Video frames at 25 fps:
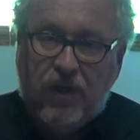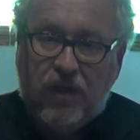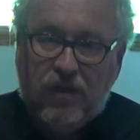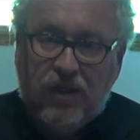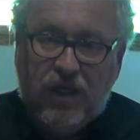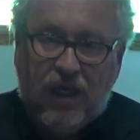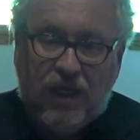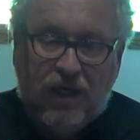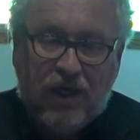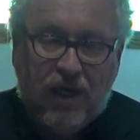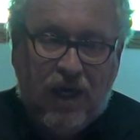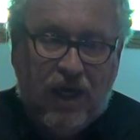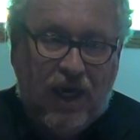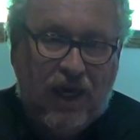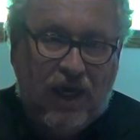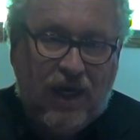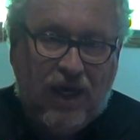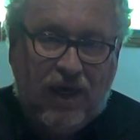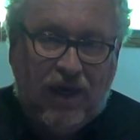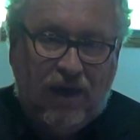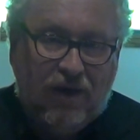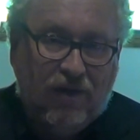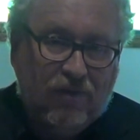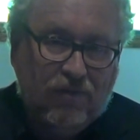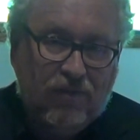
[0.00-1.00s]

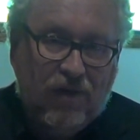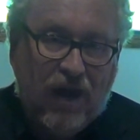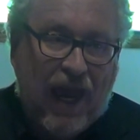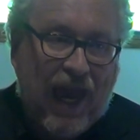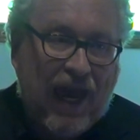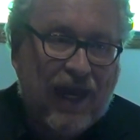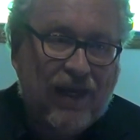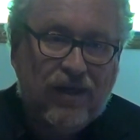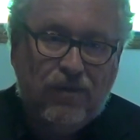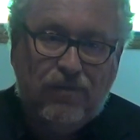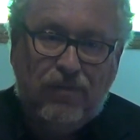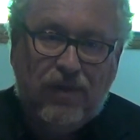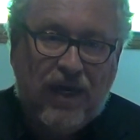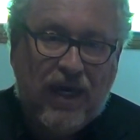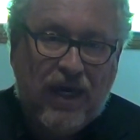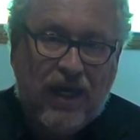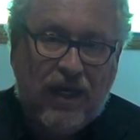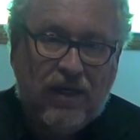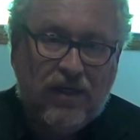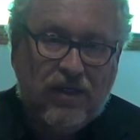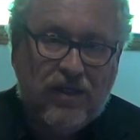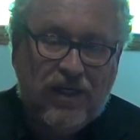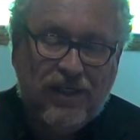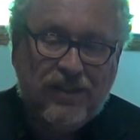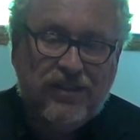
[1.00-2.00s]
he had to
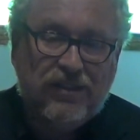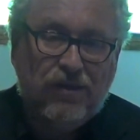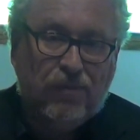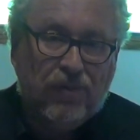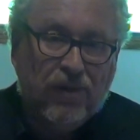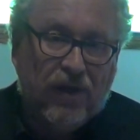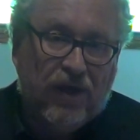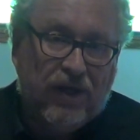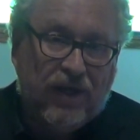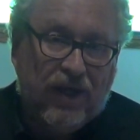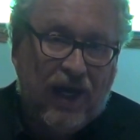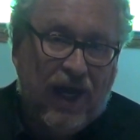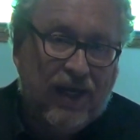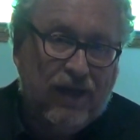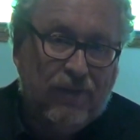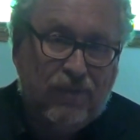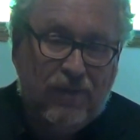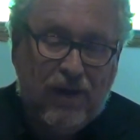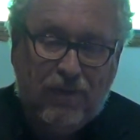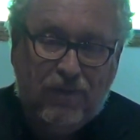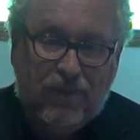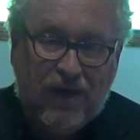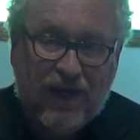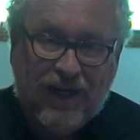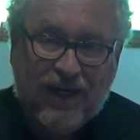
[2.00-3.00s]
be disciplined, had to
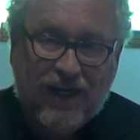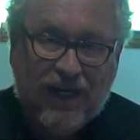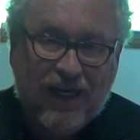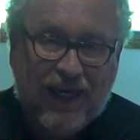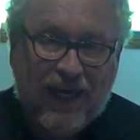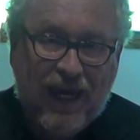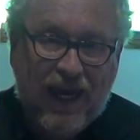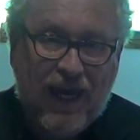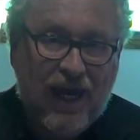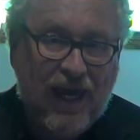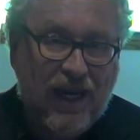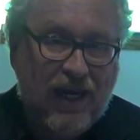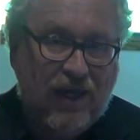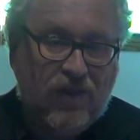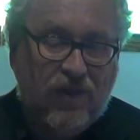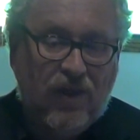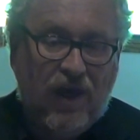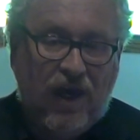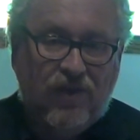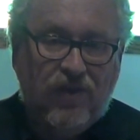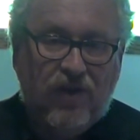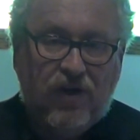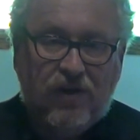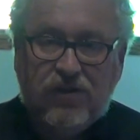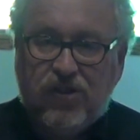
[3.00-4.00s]
be beaten again,
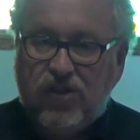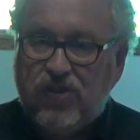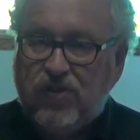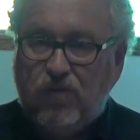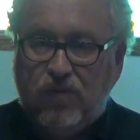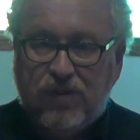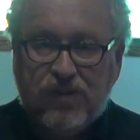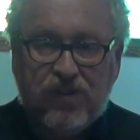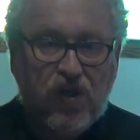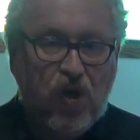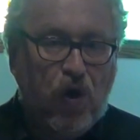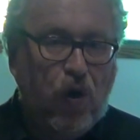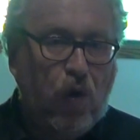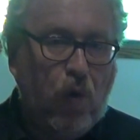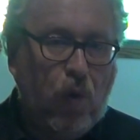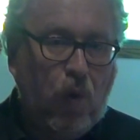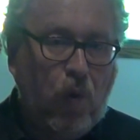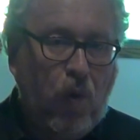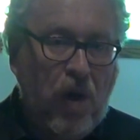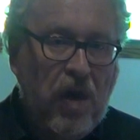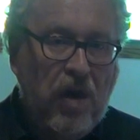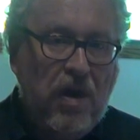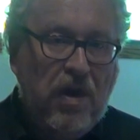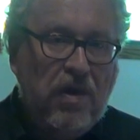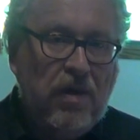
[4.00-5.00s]
and there just was
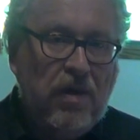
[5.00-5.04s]
no